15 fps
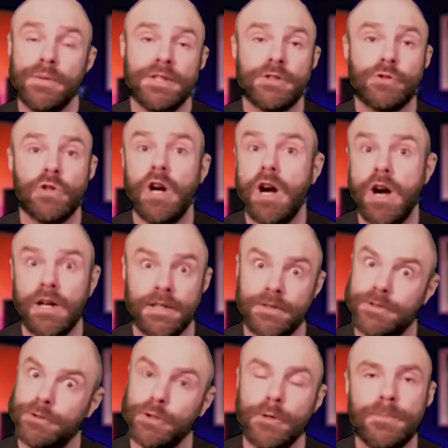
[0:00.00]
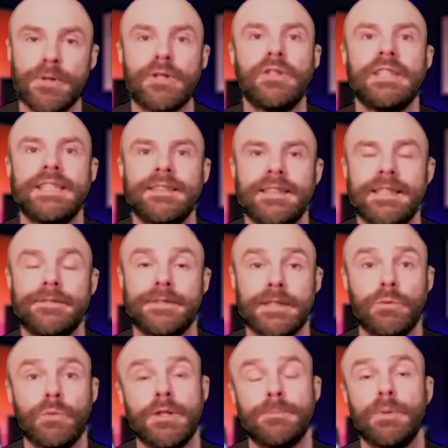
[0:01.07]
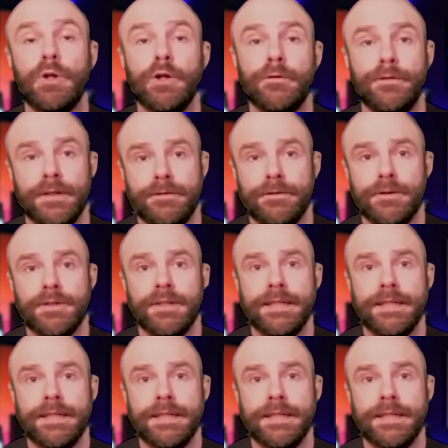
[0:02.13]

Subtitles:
But with a strong and super clean lift, this one's perfect for